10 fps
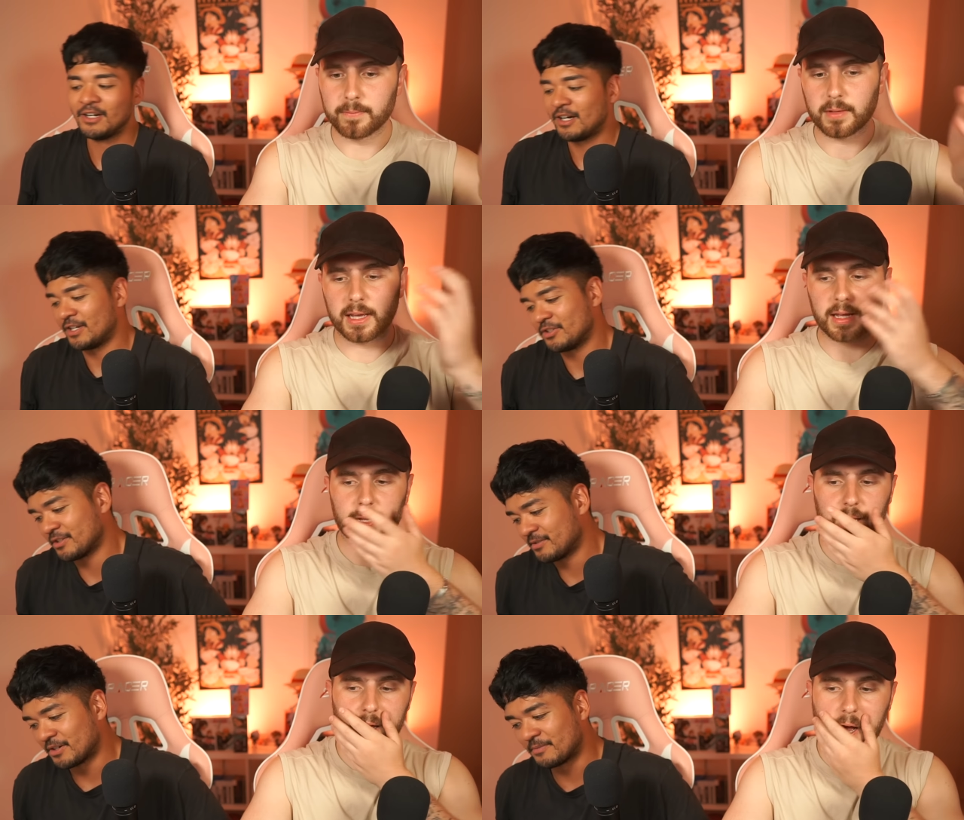
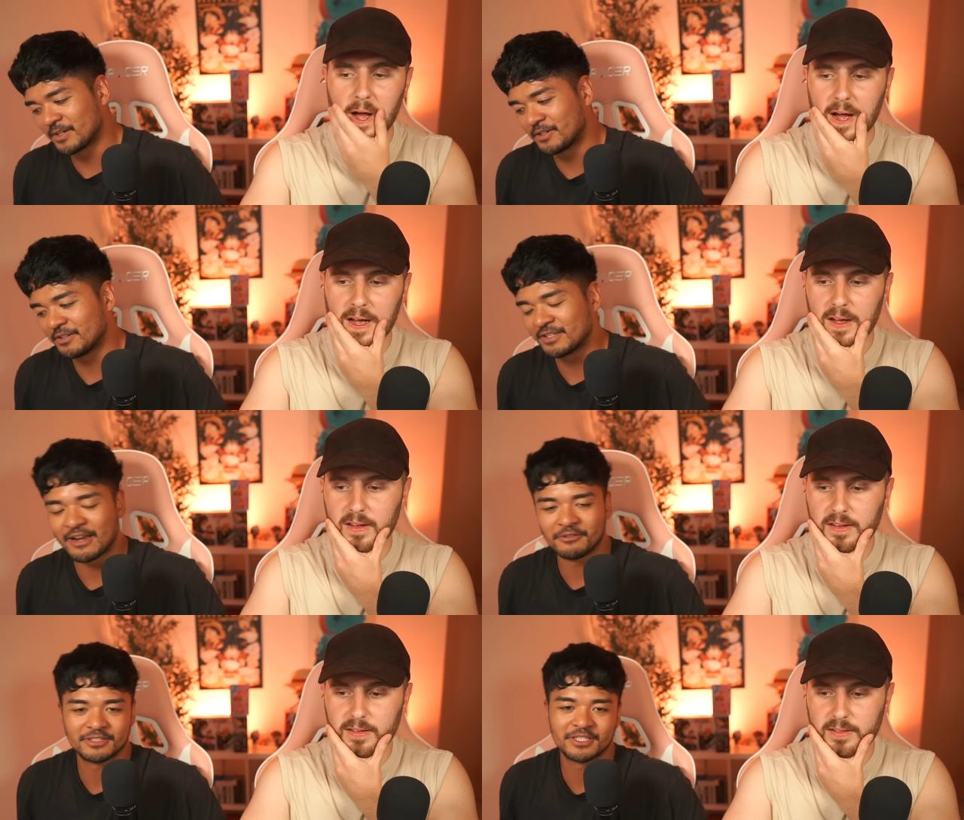Speaker 1: 100. Oh my gosh, that
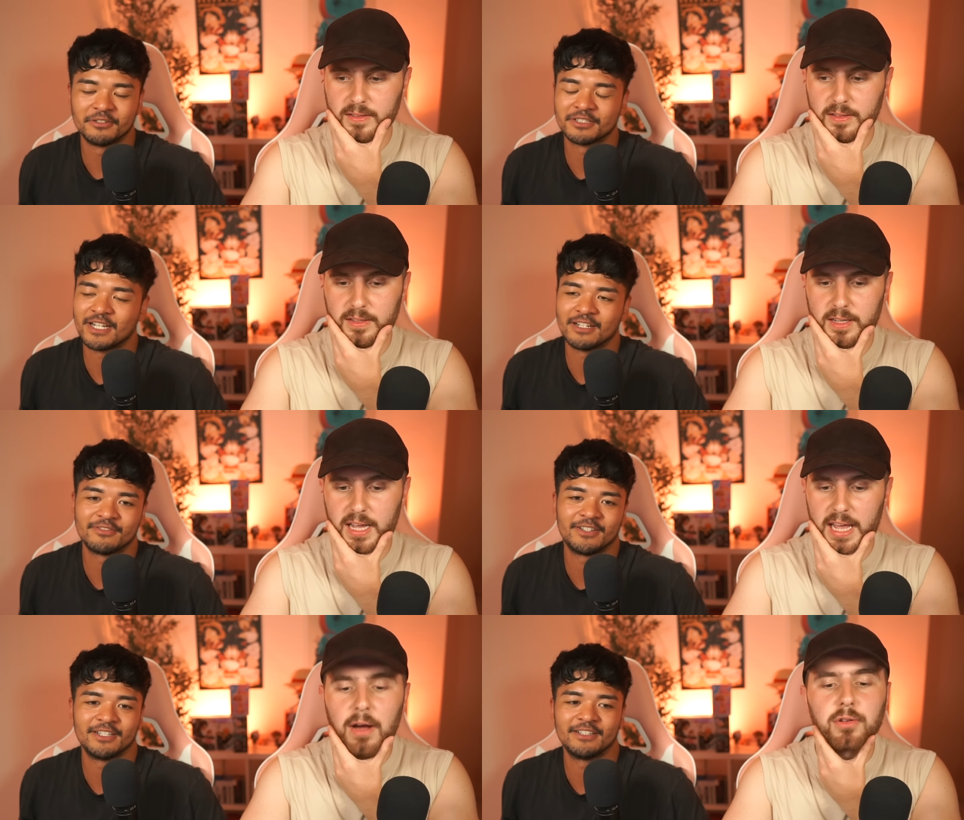was so
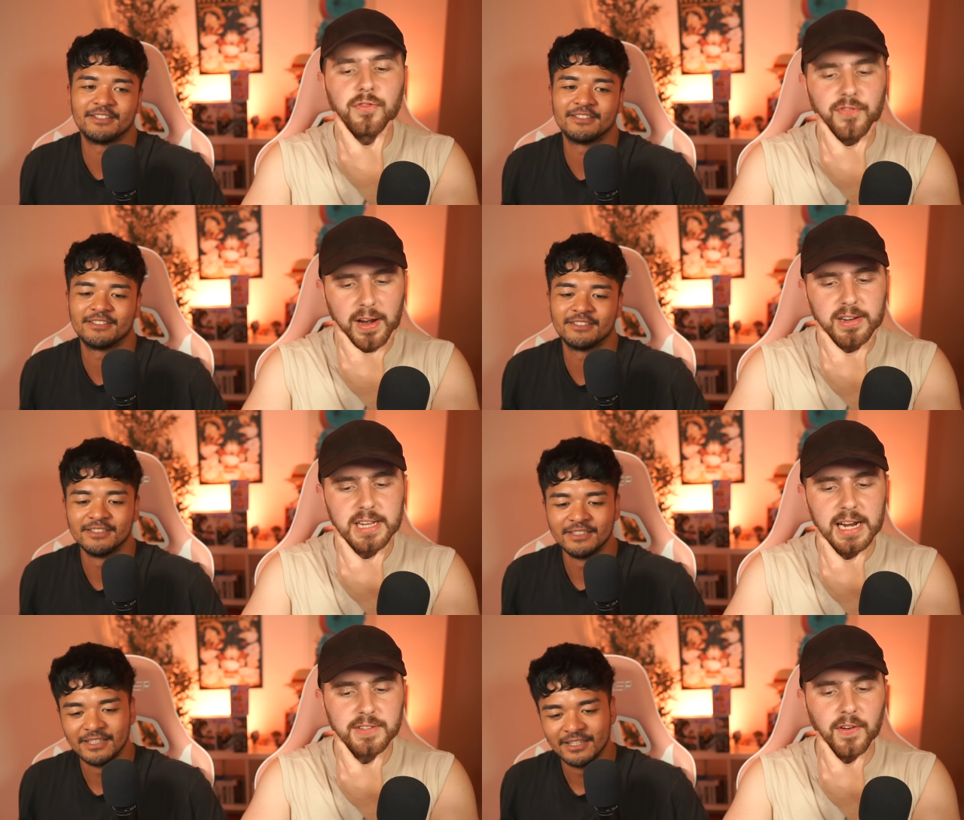satisfying. It was very
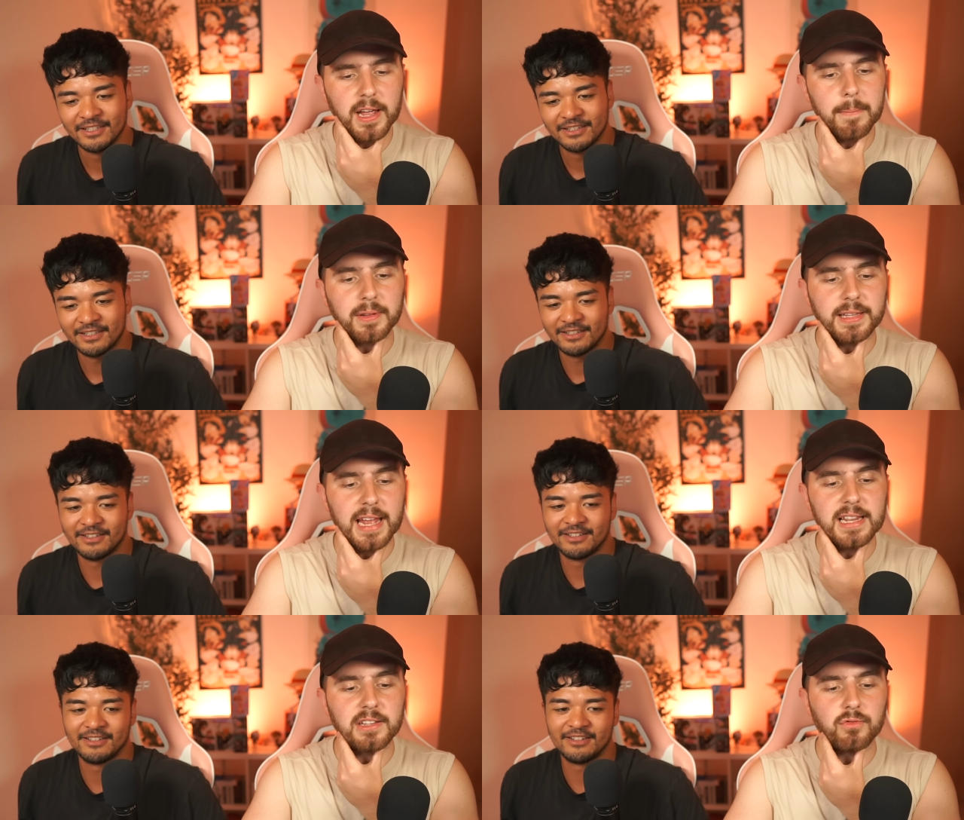
Speaker 2: satisfying, but
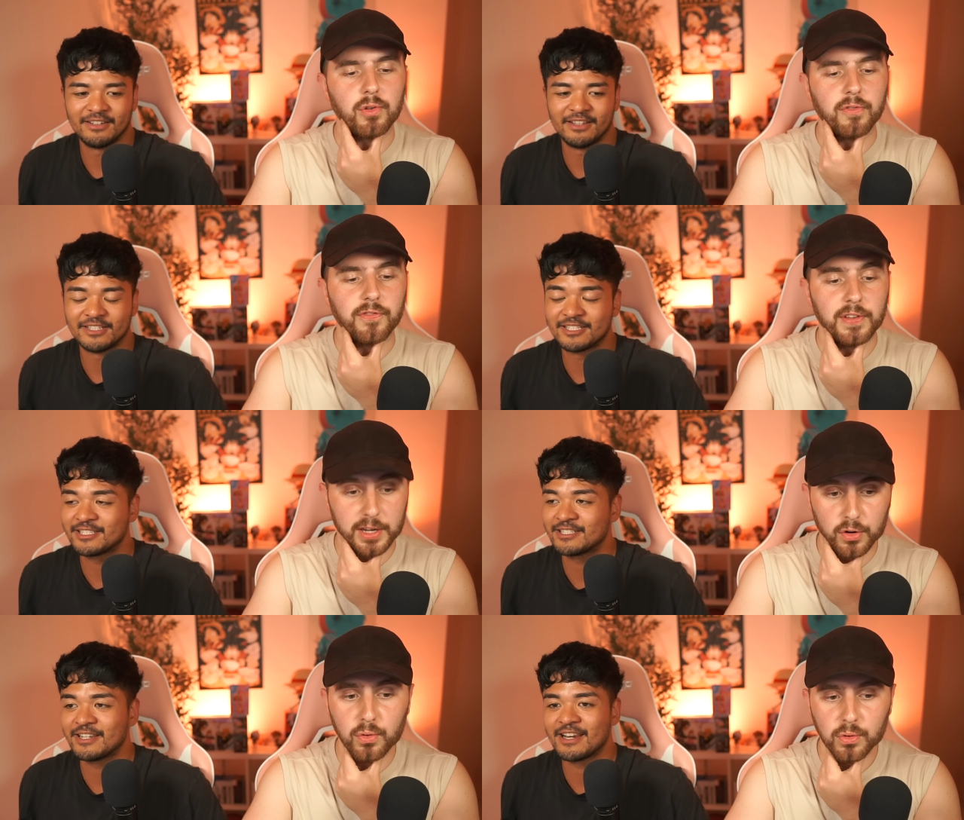then the
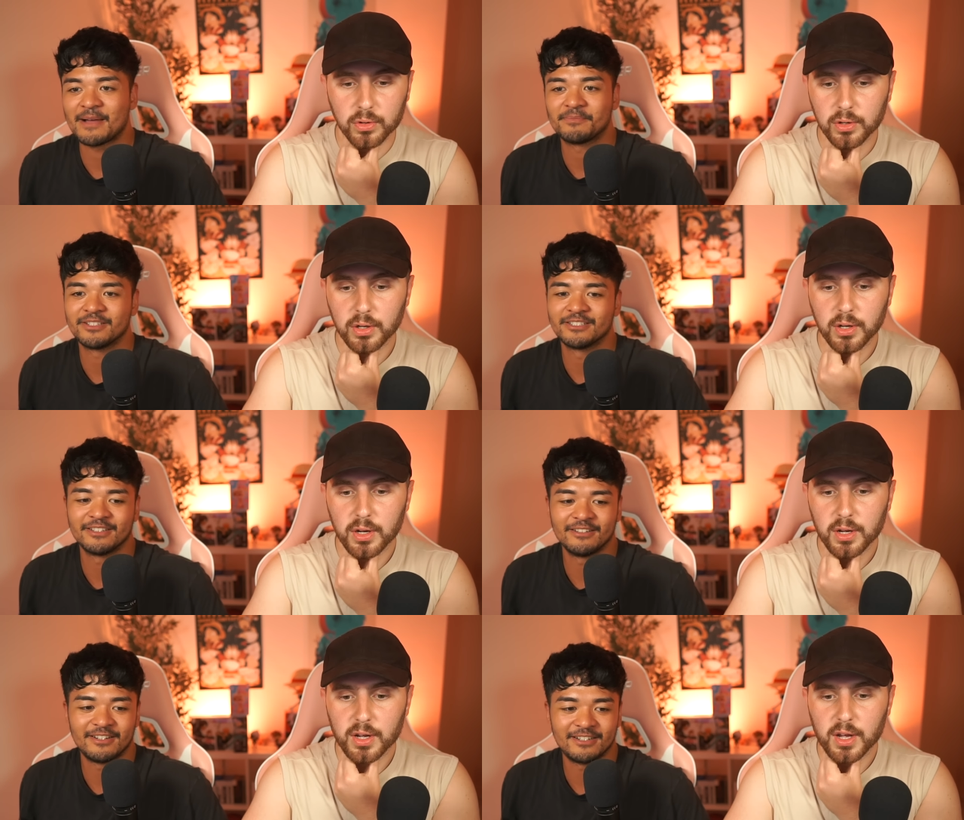
Speaker 1: reveal. They slapped us in
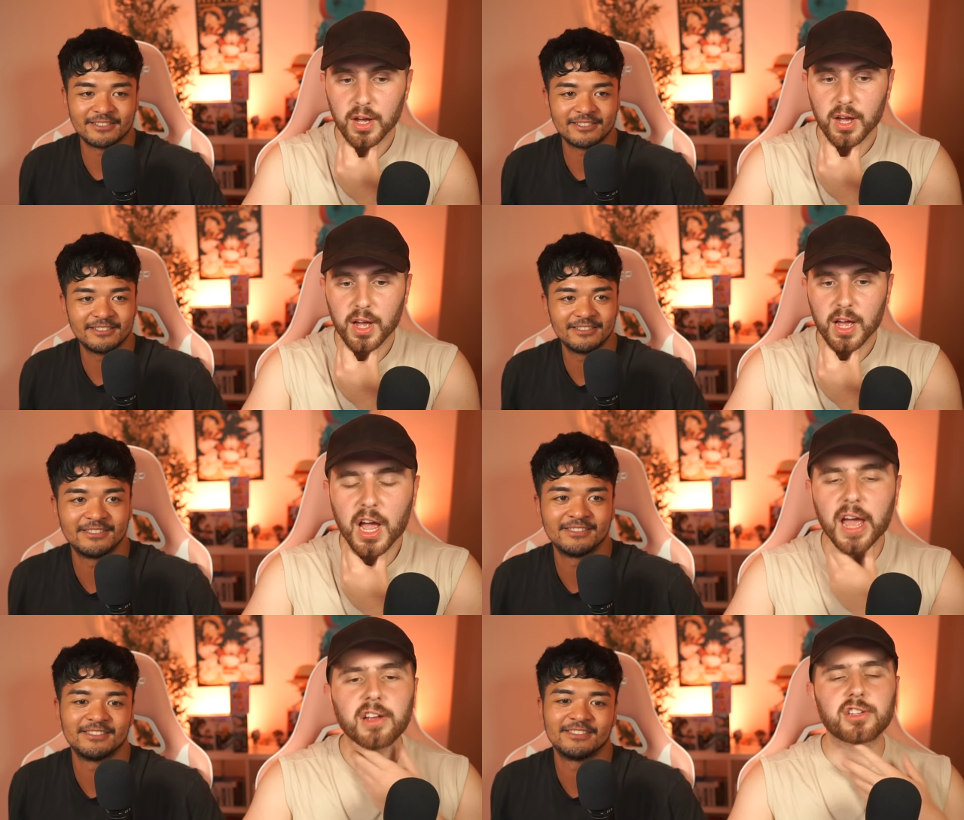the ass.
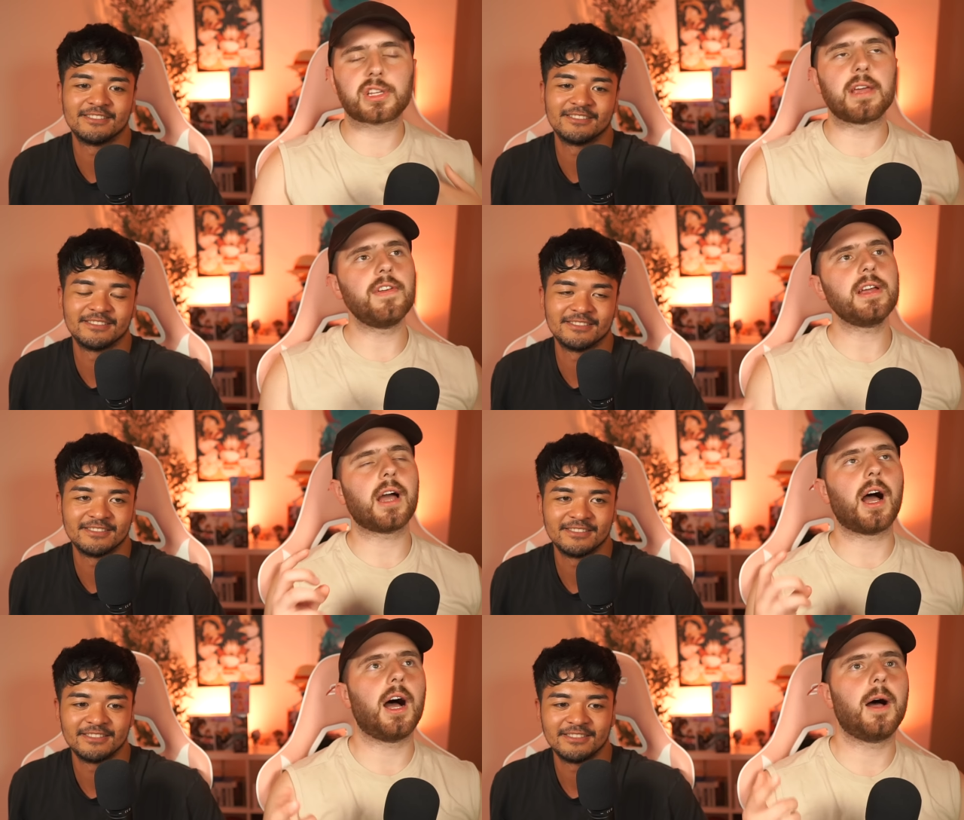
Speaker 2: It was giving
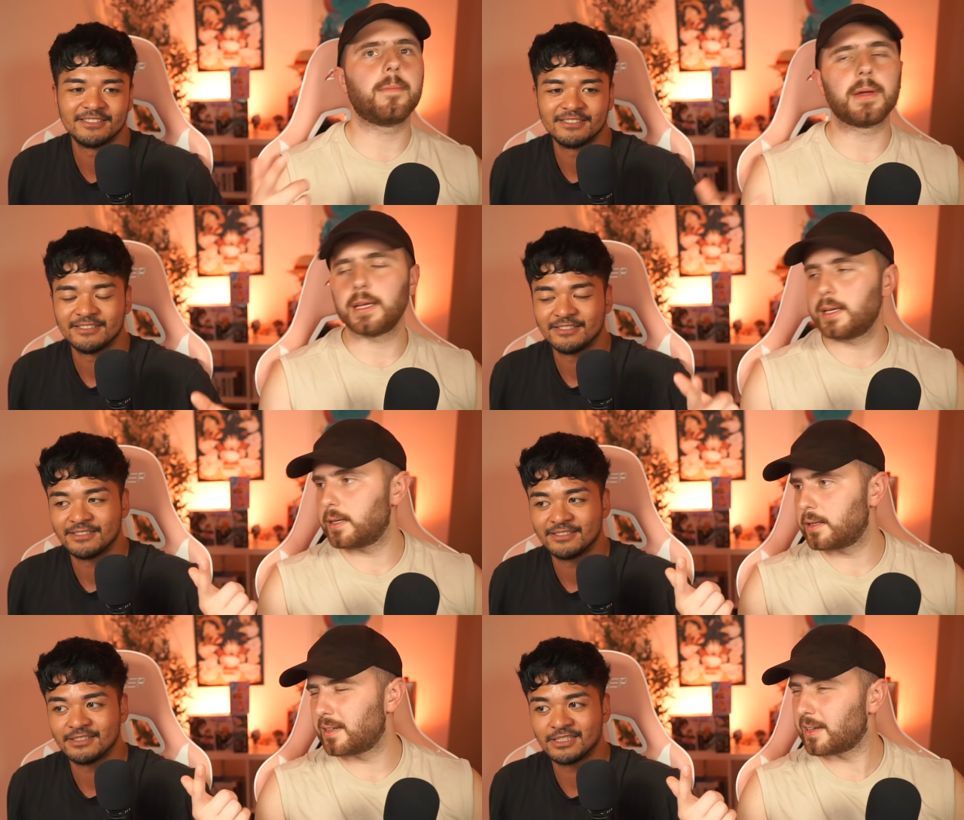um
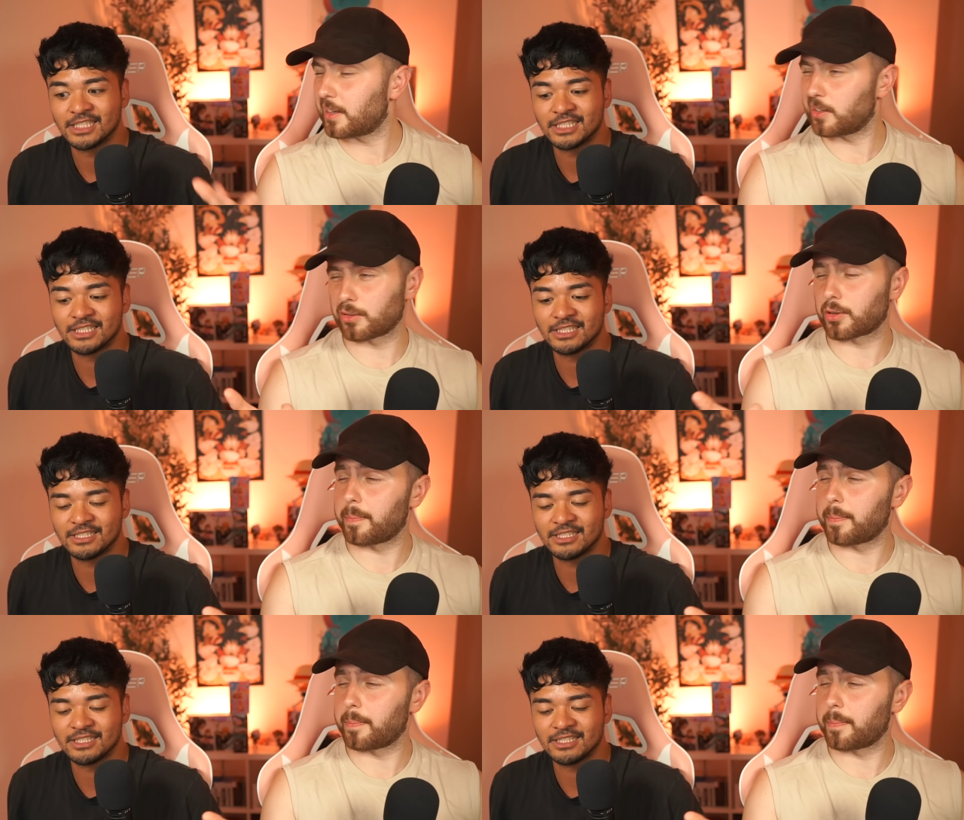in not